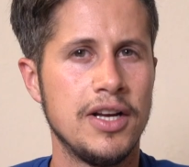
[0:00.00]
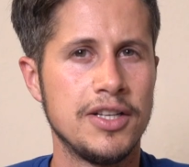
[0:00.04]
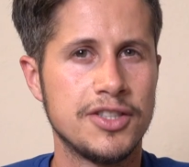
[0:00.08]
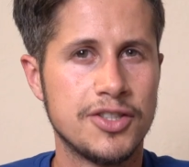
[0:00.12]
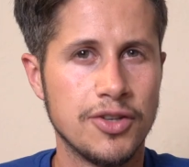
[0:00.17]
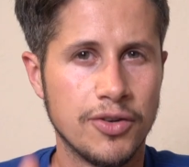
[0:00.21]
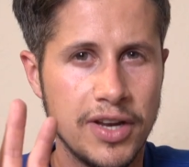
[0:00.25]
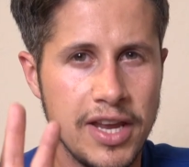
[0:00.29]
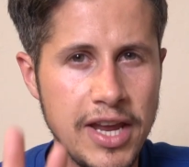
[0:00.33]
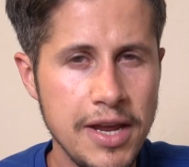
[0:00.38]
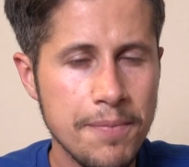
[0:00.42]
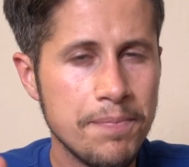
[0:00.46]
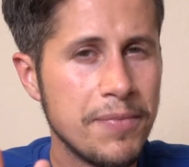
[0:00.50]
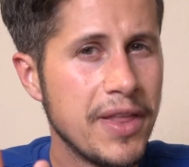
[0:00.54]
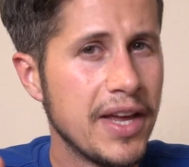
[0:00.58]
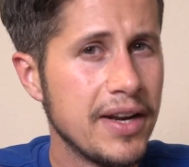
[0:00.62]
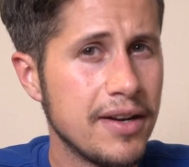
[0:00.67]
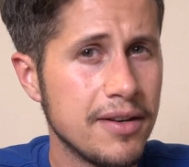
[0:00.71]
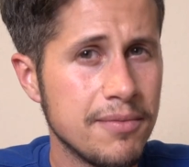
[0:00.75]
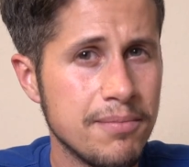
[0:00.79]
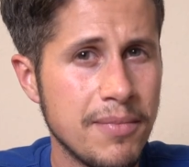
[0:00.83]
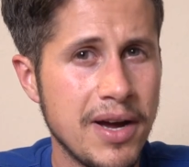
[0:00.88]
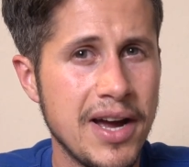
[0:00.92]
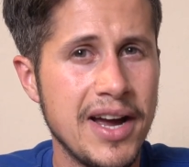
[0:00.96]
So keep
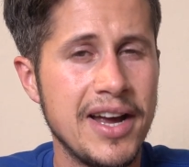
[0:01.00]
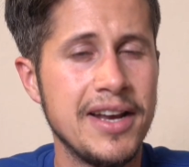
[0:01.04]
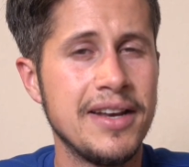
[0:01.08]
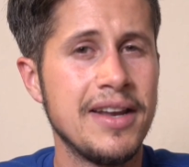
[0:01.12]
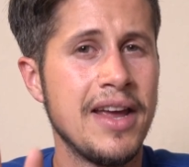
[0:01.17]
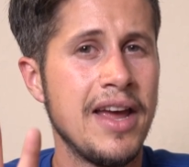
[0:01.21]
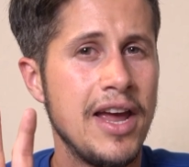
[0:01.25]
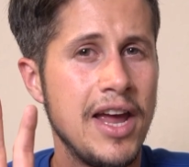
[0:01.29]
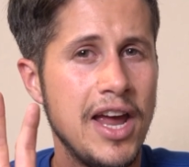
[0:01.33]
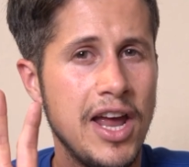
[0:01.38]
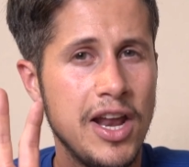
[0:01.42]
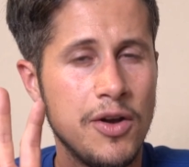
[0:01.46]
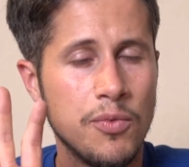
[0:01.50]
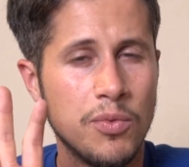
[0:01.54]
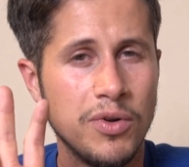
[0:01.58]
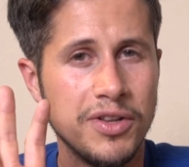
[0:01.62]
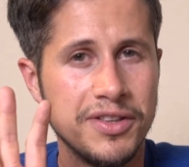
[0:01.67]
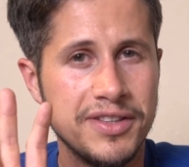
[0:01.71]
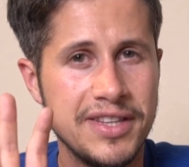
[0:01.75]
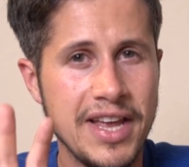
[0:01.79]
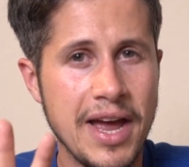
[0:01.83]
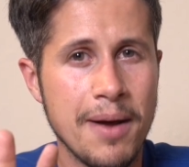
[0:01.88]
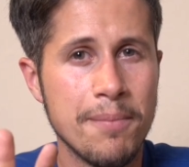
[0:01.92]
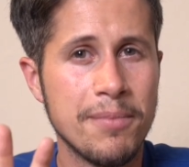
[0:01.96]
that in mind. It will
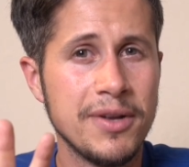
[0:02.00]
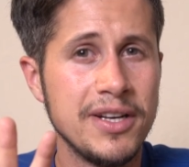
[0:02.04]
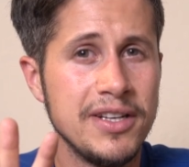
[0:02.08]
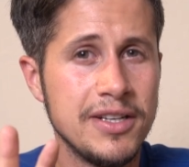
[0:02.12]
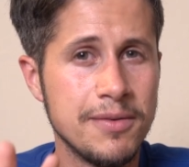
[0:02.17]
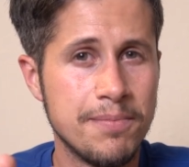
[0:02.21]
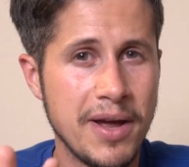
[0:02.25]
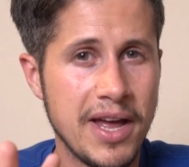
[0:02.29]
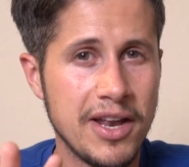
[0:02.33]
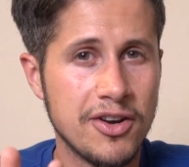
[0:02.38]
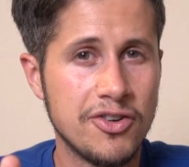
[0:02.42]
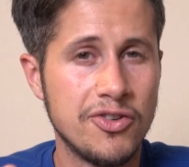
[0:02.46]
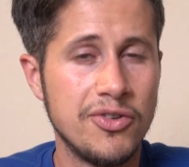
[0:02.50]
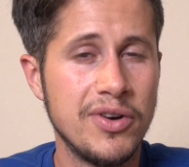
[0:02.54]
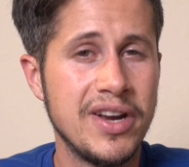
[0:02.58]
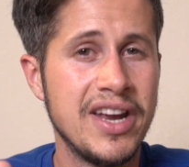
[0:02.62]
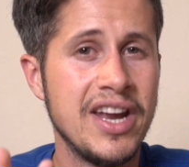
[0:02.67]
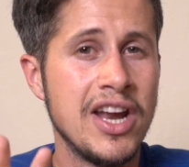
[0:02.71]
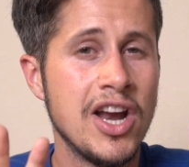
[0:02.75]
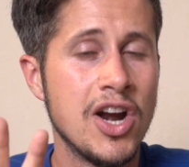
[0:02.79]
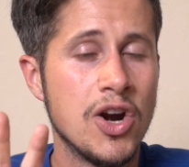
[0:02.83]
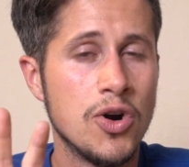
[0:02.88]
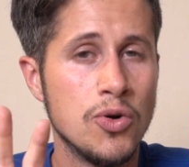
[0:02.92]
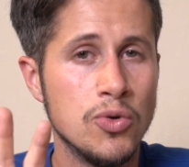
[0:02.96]
dampen the
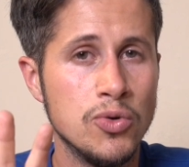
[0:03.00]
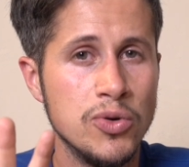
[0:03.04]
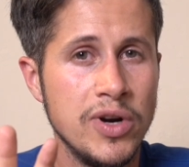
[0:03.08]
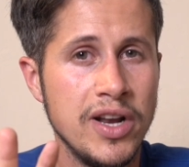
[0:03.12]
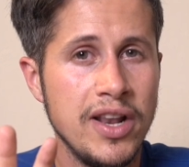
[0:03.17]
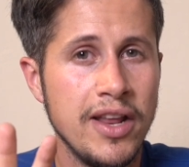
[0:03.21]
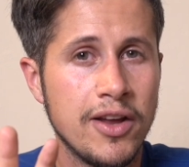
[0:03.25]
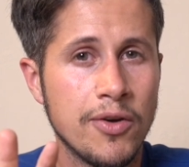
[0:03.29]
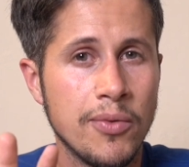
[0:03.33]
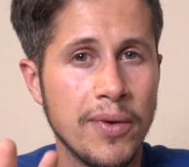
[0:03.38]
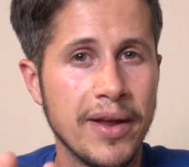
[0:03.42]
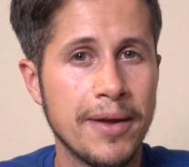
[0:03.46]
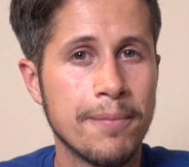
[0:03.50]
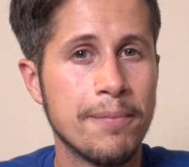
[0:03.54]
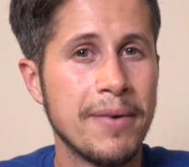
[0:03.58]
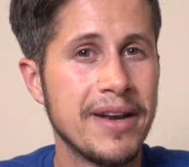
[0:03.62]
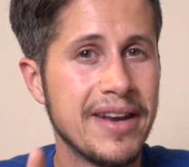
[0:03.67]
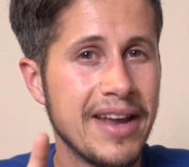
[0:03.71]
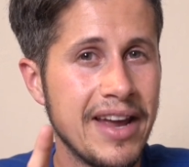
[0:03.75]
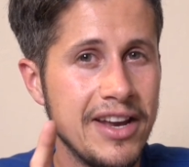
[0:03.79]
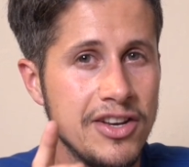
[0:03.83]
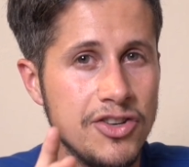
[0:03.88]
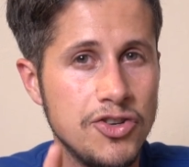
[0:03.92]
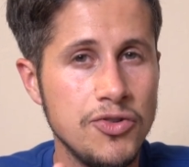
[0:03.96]
battery really quick,
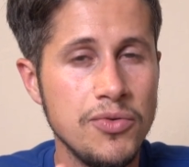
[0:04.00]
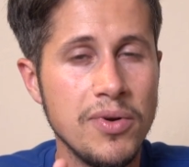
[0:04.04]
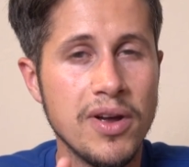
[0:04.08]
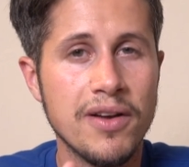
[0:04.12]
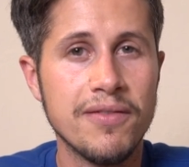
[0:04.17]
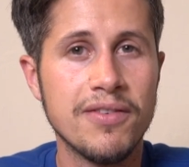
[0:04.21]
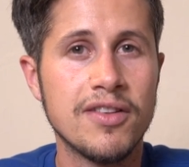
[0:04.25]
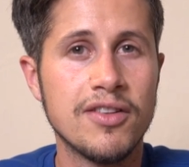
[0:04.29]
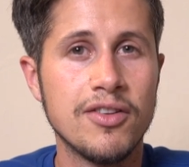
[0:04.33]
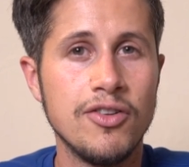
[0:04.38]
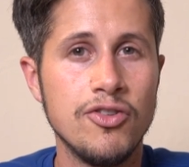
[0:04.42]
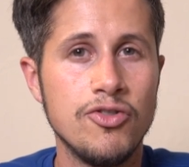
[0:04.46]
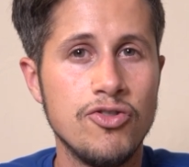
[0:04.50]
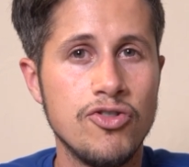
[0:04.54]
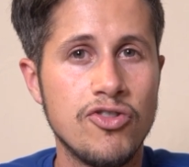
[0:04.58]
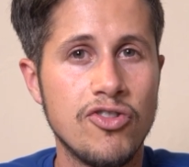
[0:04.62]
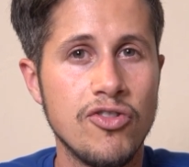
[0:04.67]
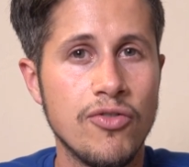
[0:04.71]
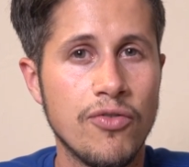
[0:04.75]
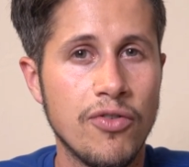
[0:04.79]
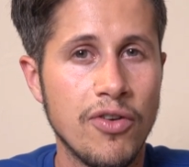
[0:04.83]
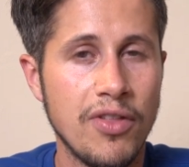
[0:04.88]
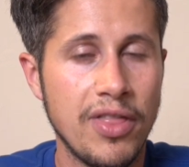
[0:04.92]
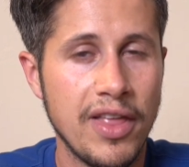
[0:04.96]
but I do have a
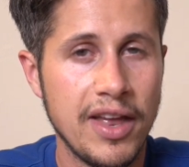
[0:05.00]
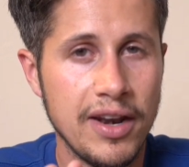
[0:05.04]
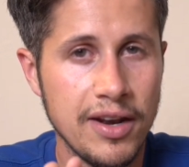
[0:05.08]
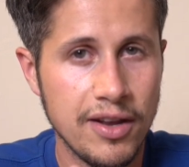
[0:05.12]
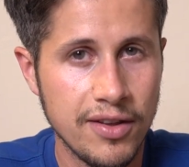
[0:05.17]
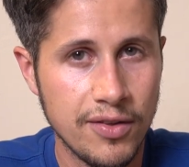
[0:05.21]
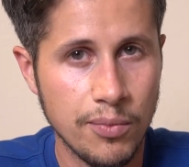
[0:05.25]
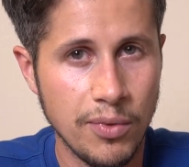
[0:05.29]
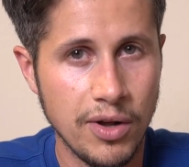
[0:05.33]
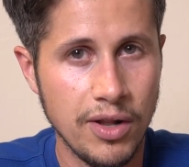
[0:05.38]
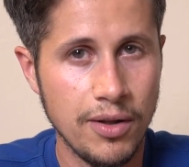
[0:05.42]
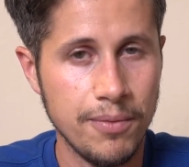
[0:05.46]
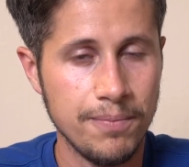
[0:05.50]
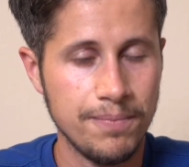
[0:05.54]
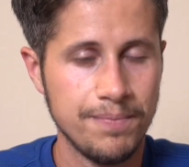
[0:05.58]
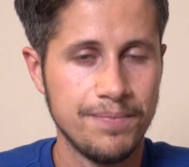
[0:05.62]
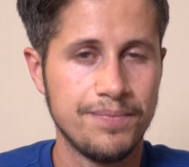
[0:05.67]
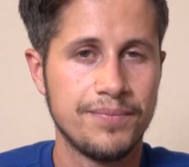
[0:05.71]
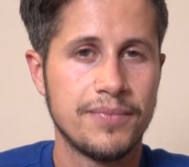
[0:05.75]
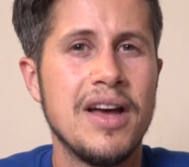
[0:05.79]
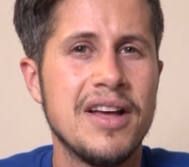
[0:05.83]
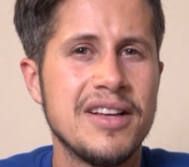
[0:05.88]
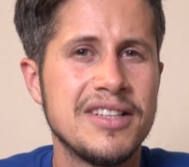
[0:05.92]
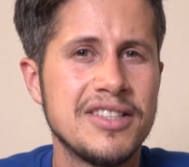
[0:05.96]
solution for that as well.
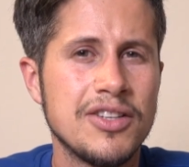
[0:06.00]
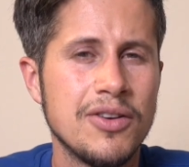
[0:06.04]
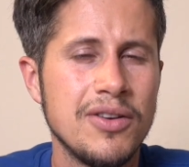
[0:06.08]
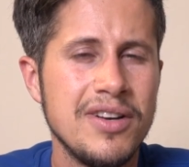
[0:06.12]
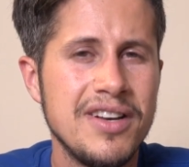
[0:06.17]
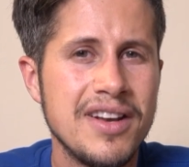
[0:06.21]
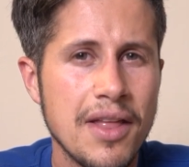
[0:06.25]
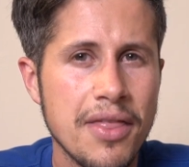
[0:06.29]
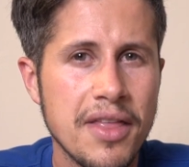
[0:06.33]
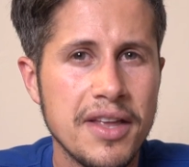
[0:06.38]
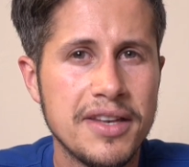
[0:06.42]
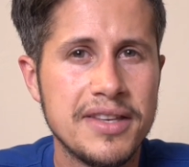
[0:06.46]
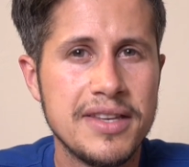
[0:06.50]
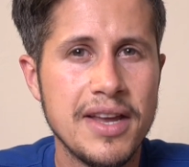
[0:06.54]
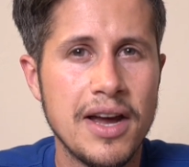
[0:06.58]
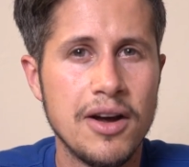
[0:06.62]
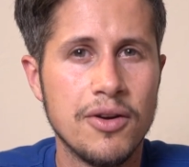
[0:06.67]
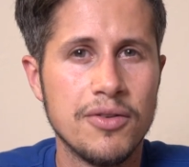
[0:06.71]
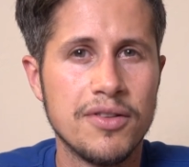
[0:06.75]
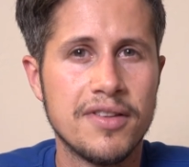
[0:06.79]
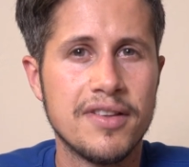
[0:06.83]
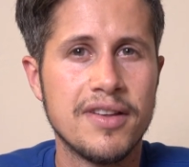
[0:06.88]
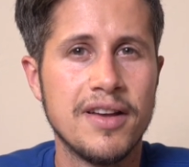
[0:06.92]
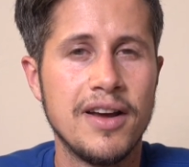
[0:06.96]
So another
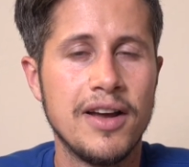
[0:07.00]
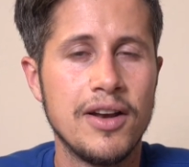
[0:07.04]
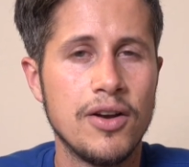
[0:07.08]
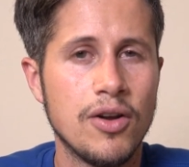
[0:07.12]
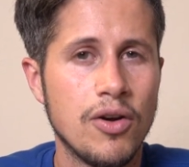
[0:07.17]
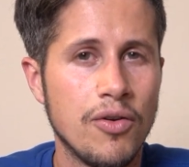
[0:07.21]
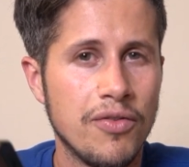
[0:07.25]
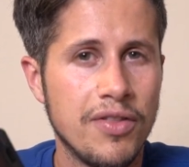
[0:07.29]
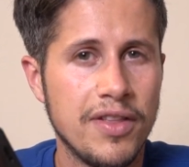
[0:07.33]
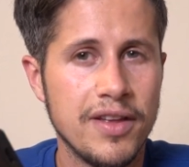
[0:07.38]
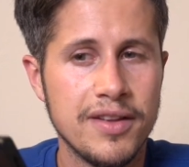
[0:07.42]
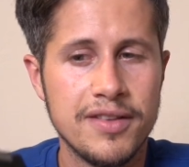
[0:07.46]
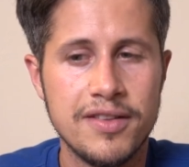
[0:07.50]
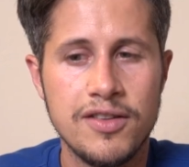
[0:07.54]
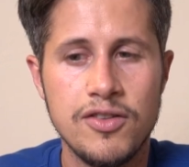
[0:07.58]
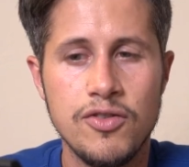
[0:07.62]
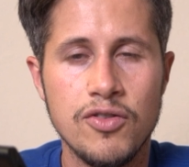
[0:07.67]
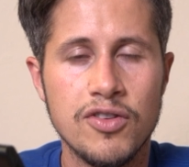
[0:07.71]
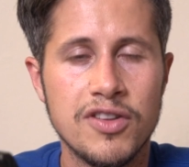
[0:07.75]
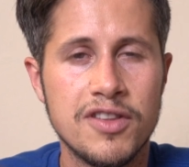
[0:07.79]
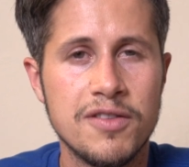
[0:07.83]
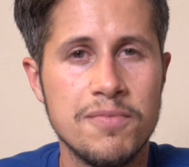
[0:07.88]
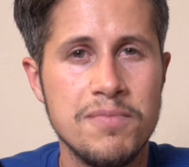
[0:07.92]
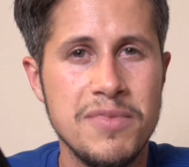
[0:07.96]
downside of this
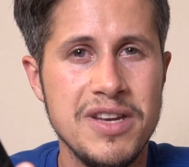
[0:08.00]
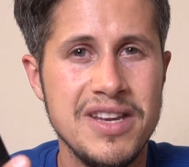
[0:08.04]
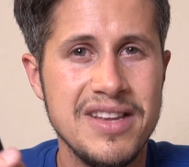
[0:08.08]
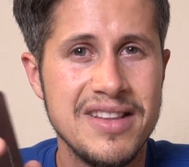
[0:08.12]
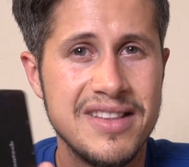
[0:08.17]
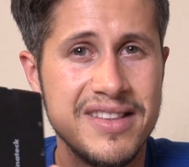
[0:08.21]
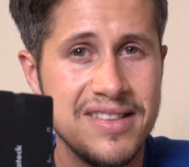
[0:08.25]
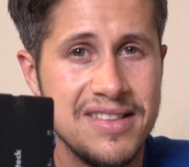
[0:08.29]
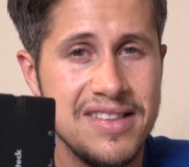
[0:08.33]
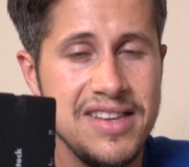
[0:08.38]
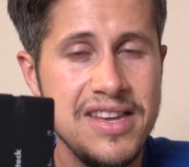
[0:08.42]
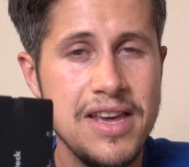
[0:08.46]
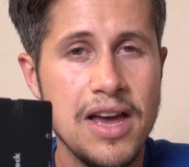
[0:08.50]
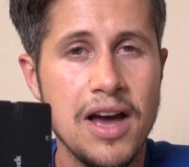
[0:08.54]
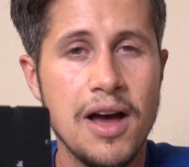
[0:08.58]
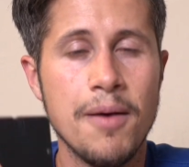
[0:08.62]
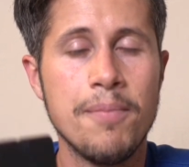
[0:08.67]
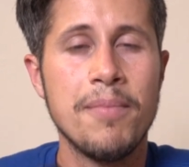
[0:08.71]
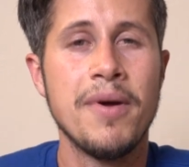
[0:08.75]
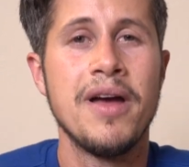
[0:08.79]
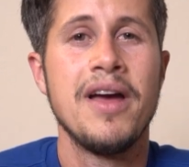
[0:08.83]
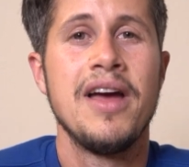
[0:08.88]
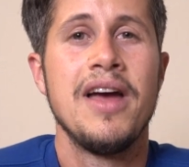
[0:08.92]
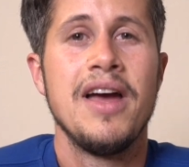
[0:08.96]
USB-C
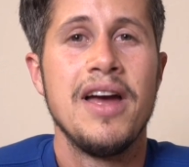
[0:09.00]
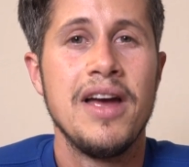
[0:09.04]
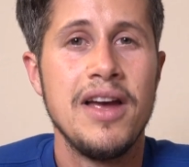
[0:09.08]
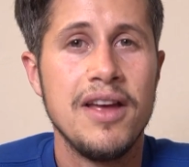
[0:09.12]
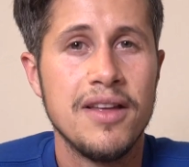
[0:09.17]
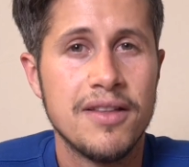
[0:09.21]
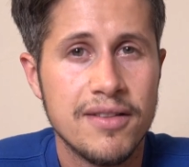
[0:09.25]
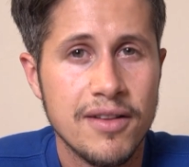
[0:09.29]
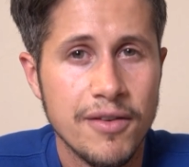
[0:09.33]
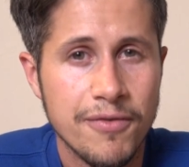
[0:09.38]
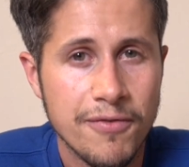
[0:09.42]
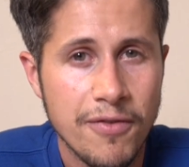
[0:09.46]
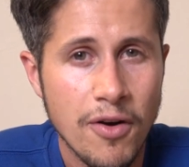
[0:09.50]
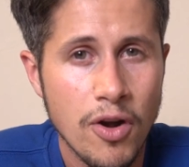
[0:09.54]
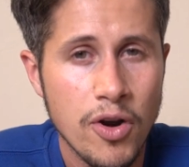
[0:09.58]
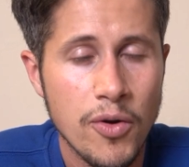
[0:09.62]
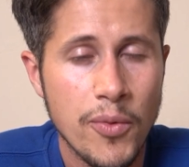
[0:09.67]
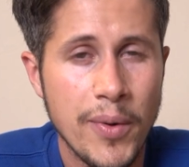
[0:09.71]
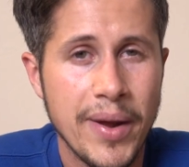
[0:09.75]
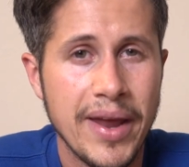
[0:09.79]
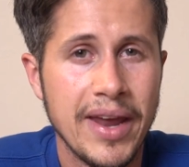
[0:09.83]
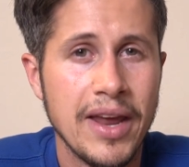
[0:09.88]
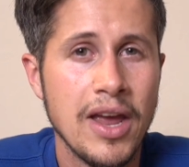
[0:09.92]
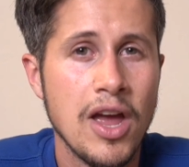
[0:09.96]
hub is the
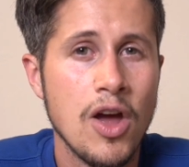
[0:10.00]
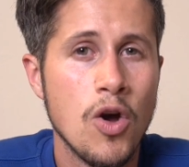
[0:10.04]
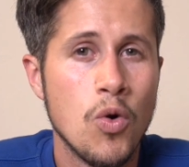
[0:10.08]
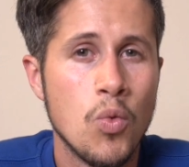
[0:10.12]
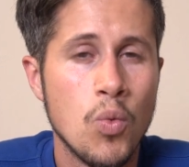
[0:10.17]
following.